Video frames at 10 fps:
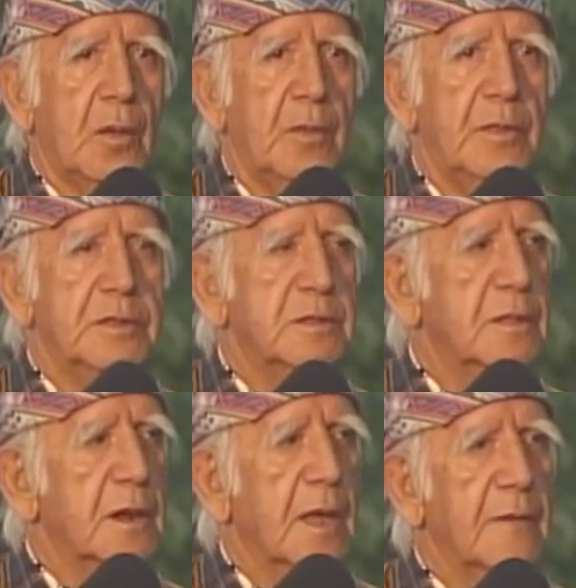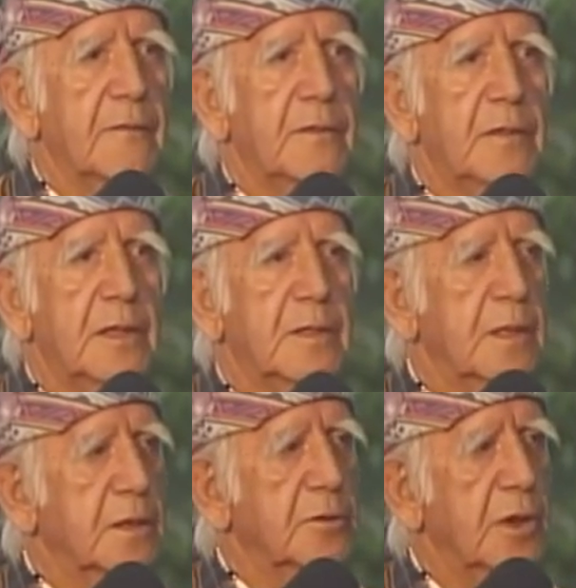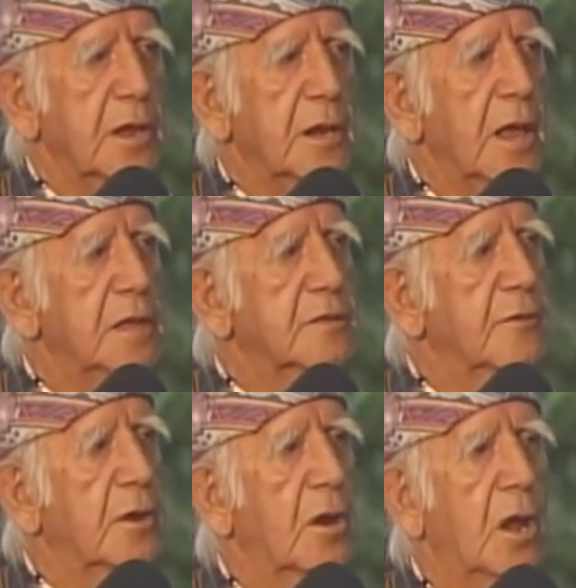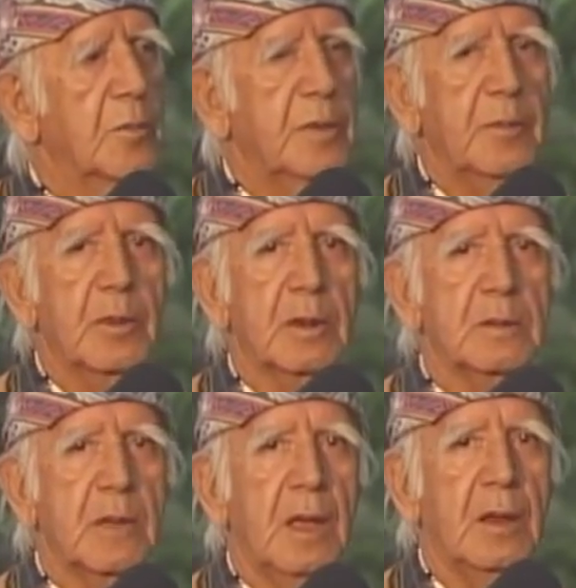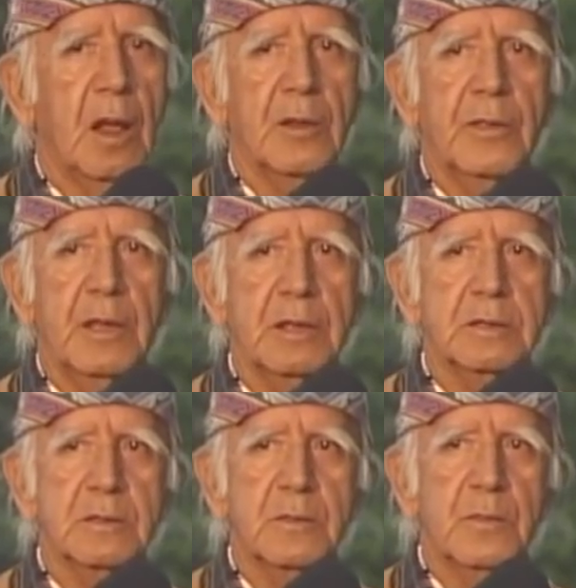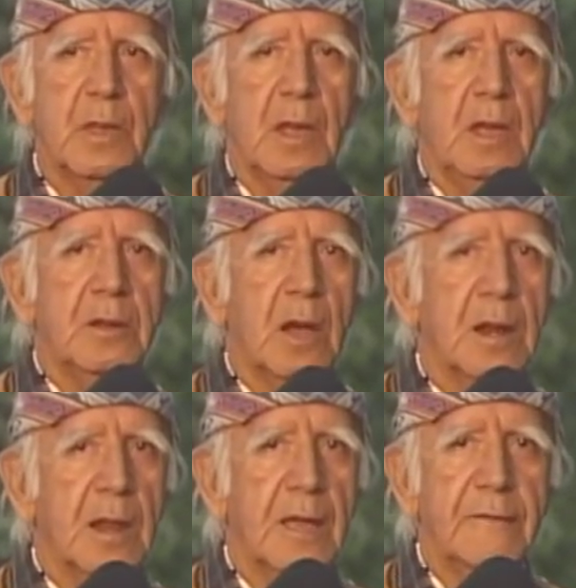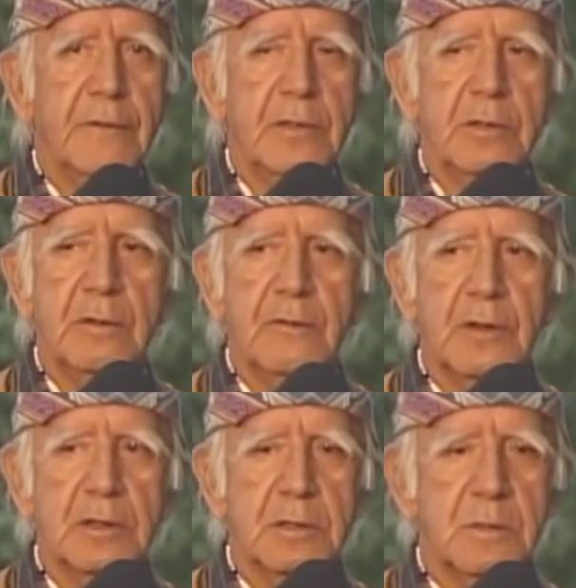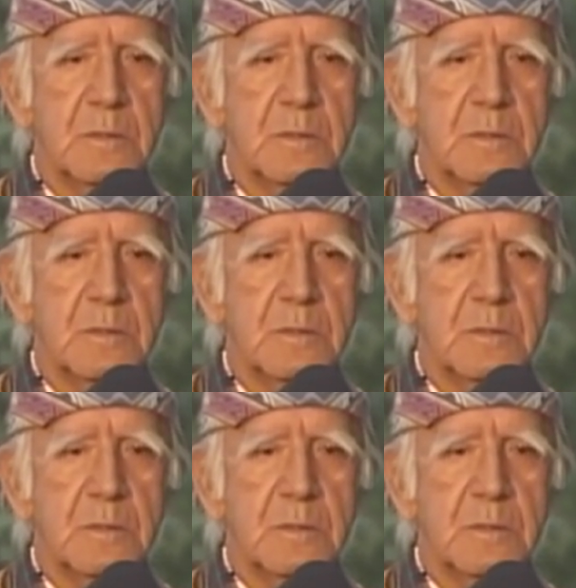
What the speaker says: This is the love that the Creator has for all people and all things and all life in the universe.